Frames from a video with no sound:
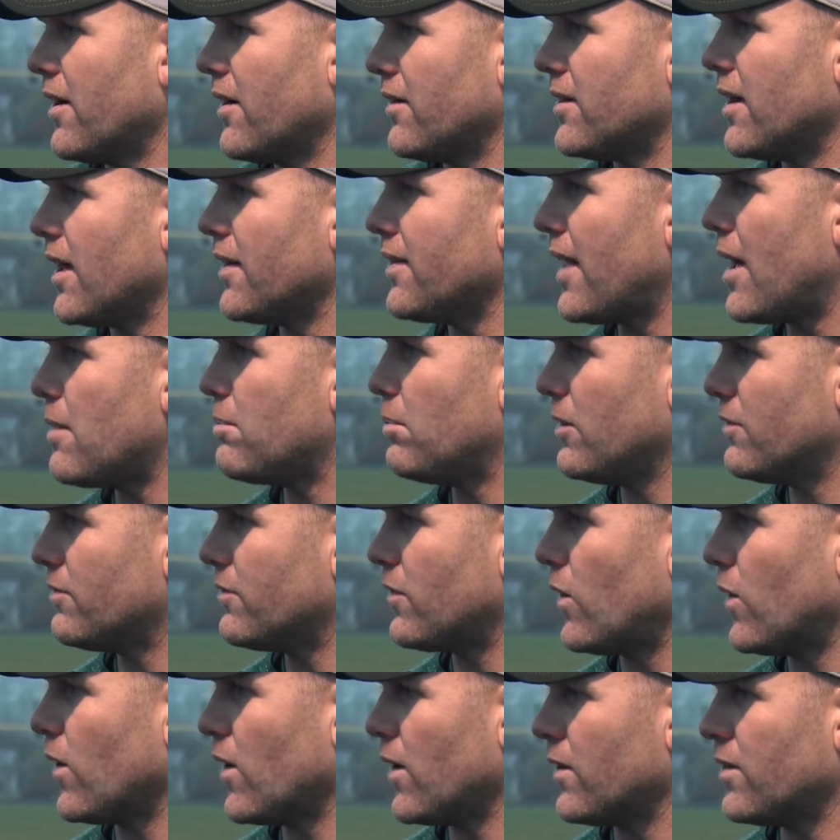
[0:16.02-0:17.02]
there, done that
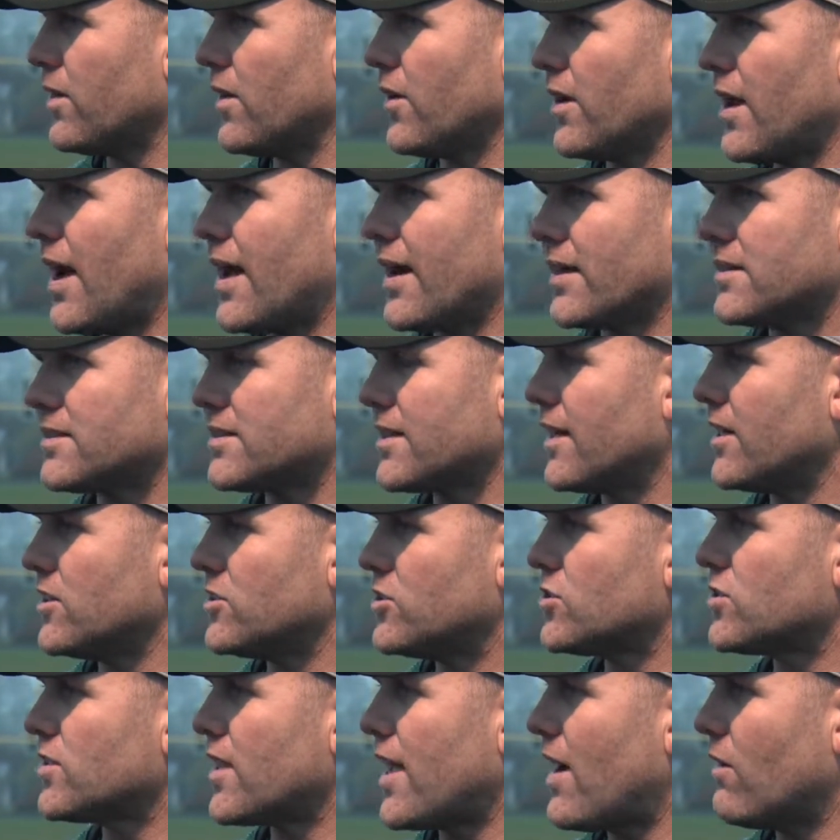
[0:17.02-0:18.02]
before. They're not excited
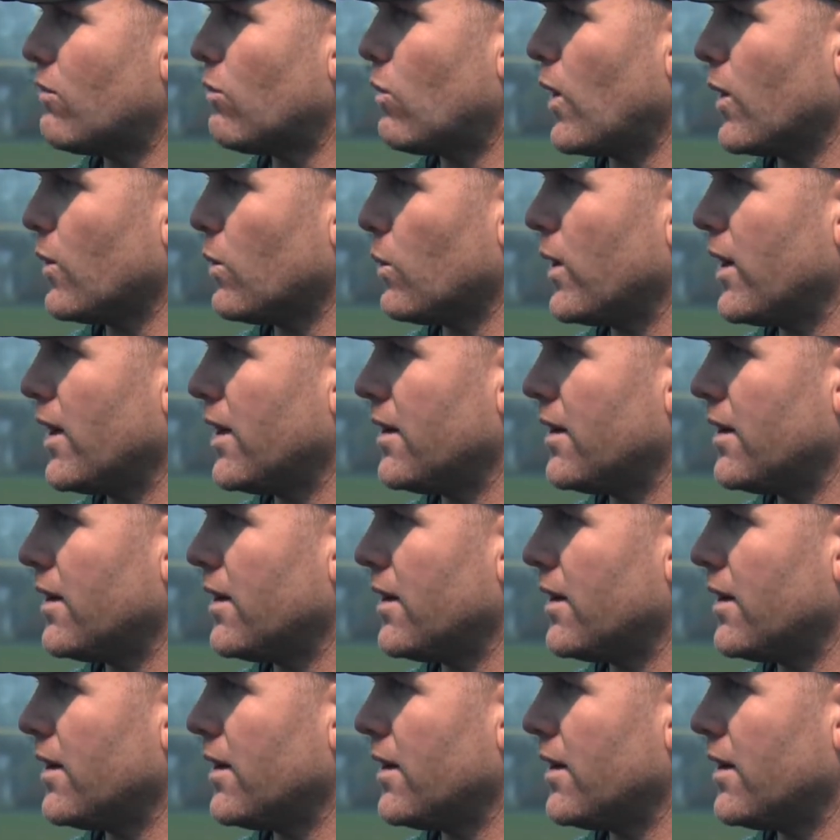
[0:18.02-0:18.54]
just to have one